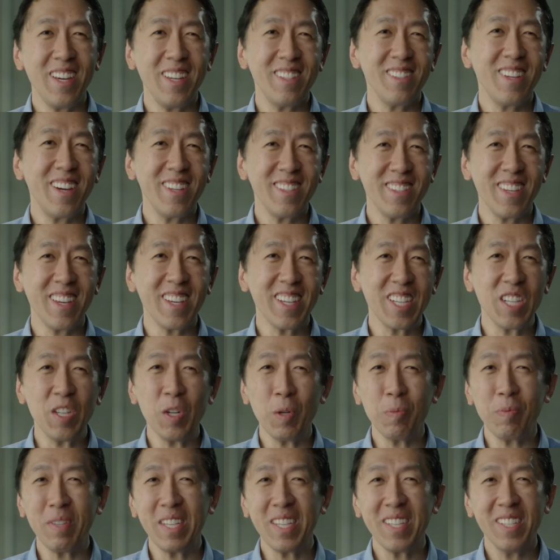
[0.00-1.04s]
And I think it
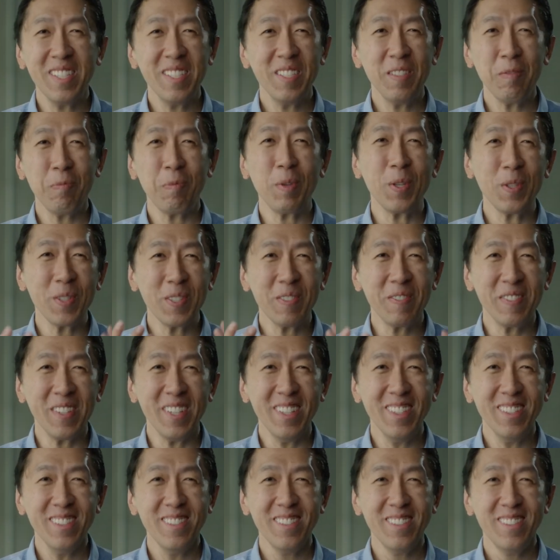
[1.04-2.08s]
will be
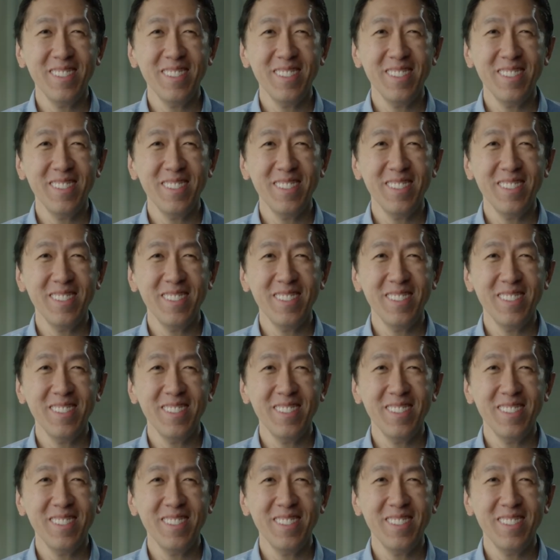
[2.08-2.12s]
beautiful.